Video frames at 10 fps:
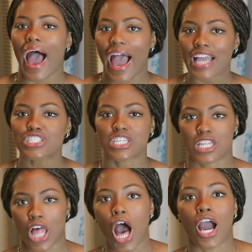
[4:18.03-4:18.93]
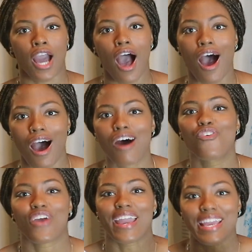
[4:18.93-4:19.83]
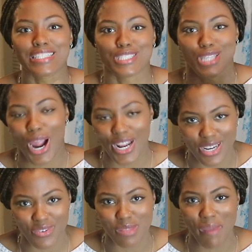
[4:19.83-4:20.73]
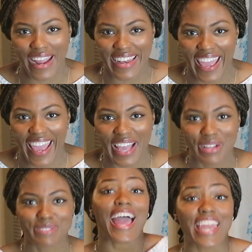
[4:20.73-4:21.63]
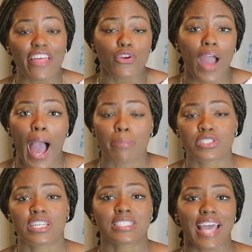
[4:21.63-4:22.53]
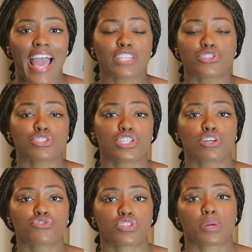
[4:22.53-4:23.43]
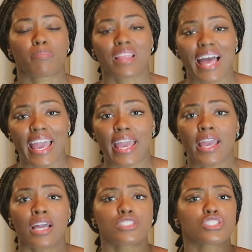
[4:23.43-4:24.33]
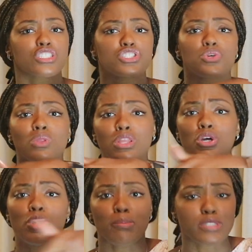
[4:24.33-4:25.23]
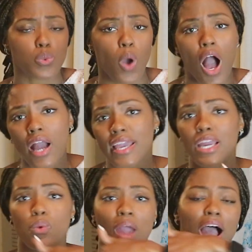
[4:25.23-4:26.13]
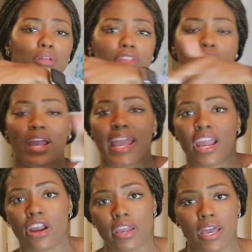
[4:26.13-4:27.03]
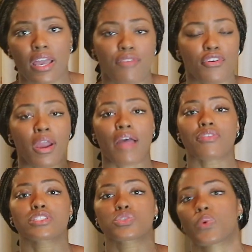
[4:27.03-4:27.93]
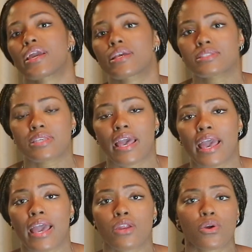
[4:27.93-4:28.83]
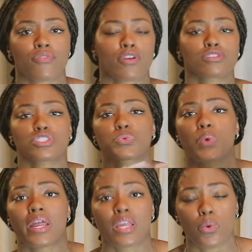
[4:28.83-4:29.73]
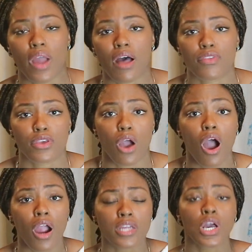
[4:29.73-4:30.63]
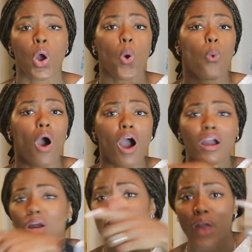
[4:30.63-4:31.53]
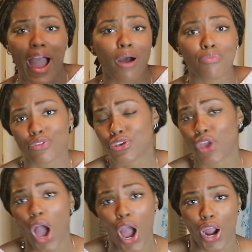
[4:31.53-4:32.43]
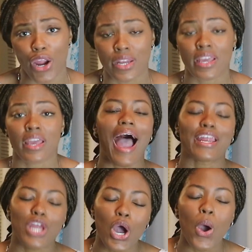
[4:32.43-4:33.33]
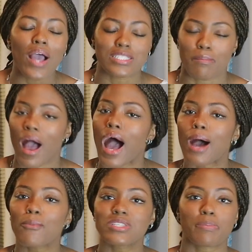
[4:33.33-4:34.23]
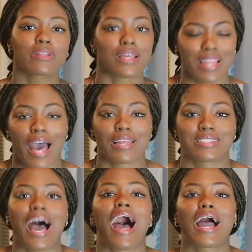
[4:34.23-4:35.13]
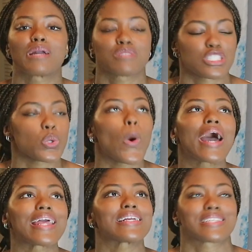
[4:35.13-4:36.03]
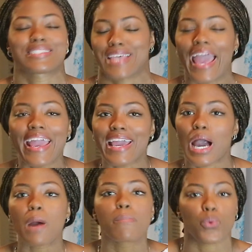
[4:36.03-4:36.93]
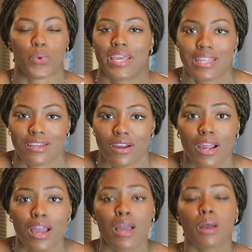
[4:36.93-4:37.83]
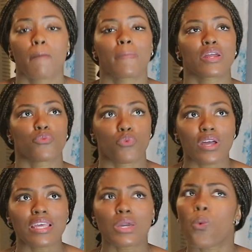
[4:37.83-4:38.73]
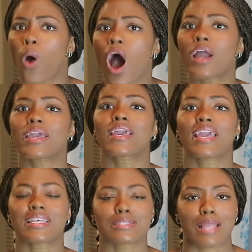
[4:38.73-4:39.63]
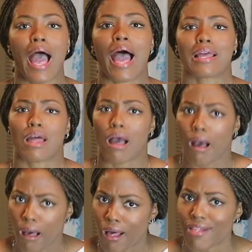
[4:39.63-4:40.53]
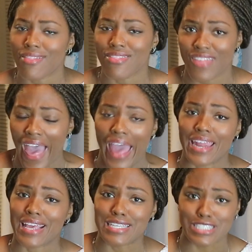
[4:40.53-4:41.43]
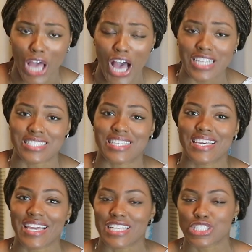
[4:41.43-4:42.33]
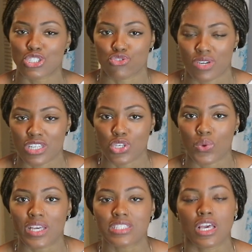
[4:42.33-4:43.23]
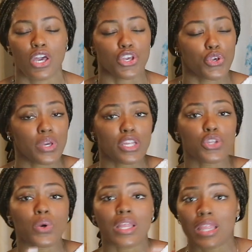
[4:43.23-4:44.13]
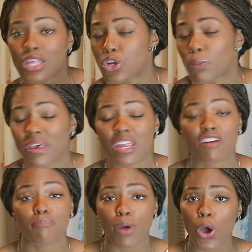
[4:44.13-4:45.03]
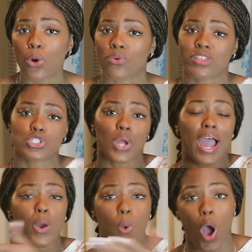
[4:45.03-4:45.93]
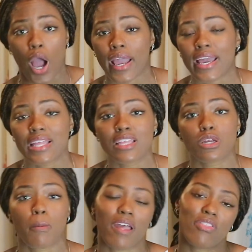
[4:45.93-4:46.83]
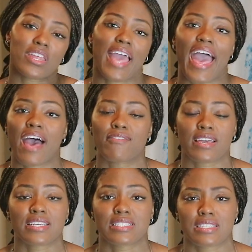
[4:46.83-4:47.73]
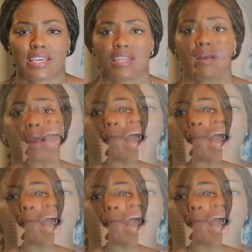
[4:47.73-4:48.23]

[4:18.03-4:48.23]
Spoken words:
I should log off and get started with my day. Another option is as your children are playing, just do loops, walking around their area. If they're at the swing set or if they're just running around the yard, walk around the yard. I know as a mom, we spend a lot of time just wanting to take a breather, but really walking is not all that exhausting and strenuous. You can do a little bit of both. Try walking a little bit, then having a seat.